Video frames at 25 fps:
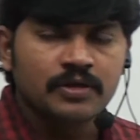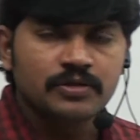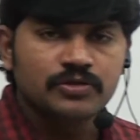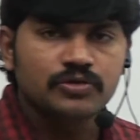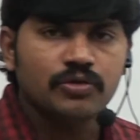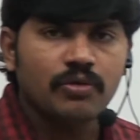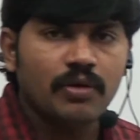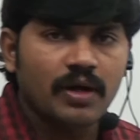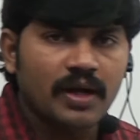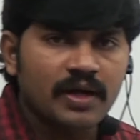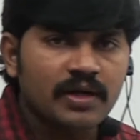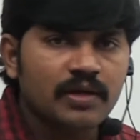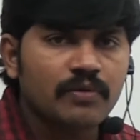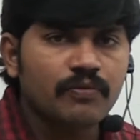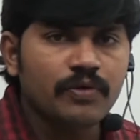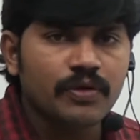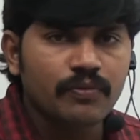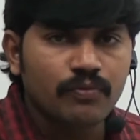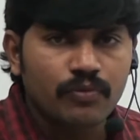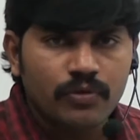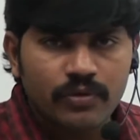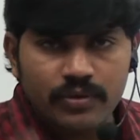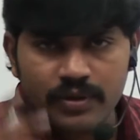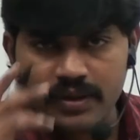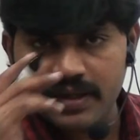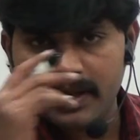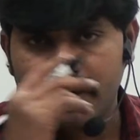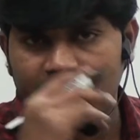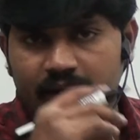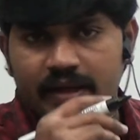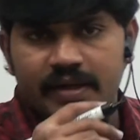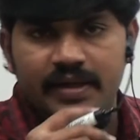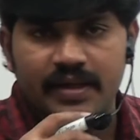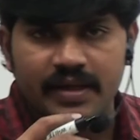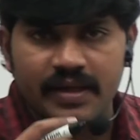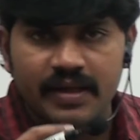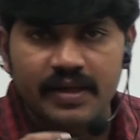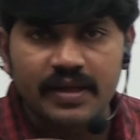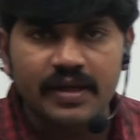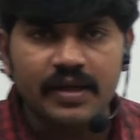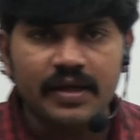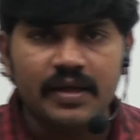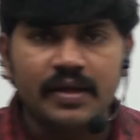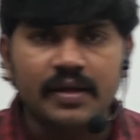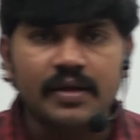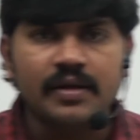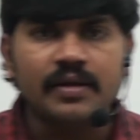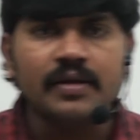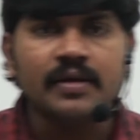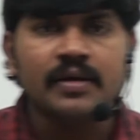So and we won't get
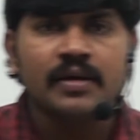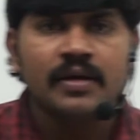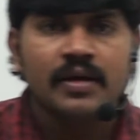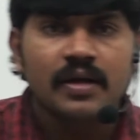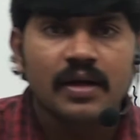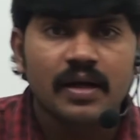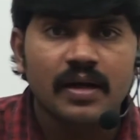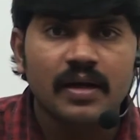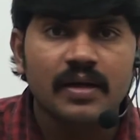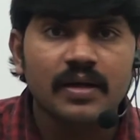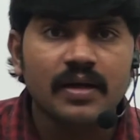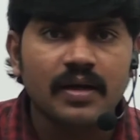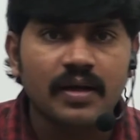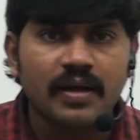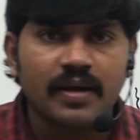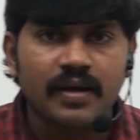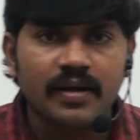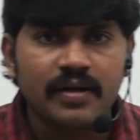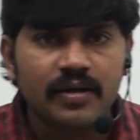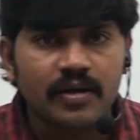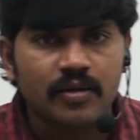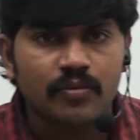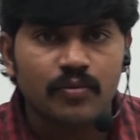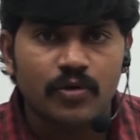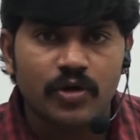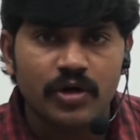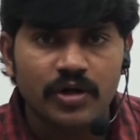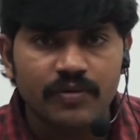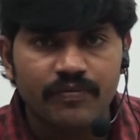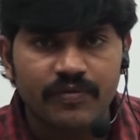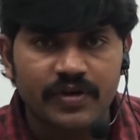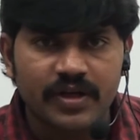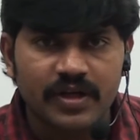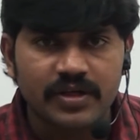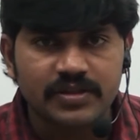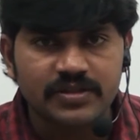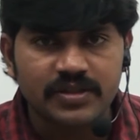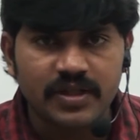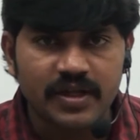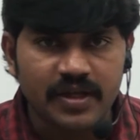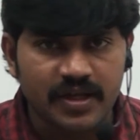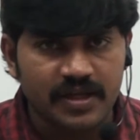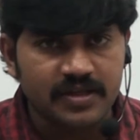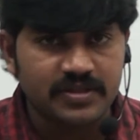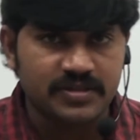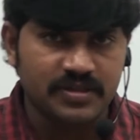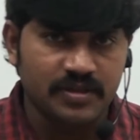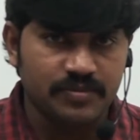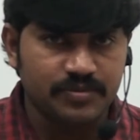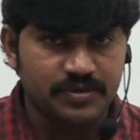any concurrent modification
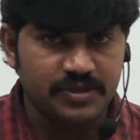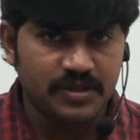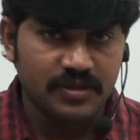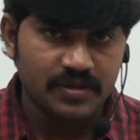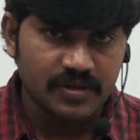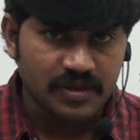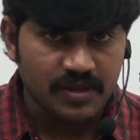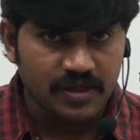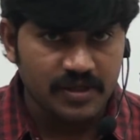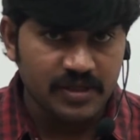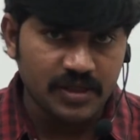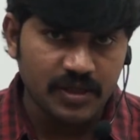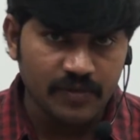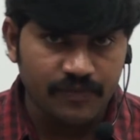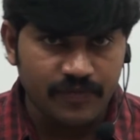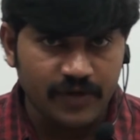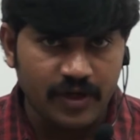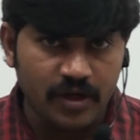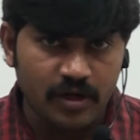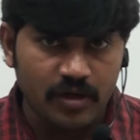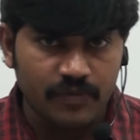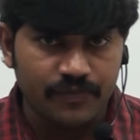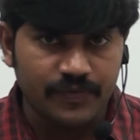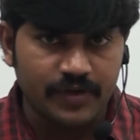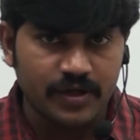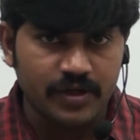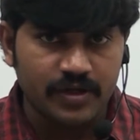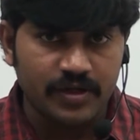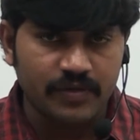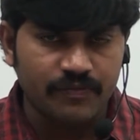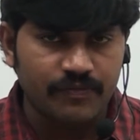exception. Clear for all of it?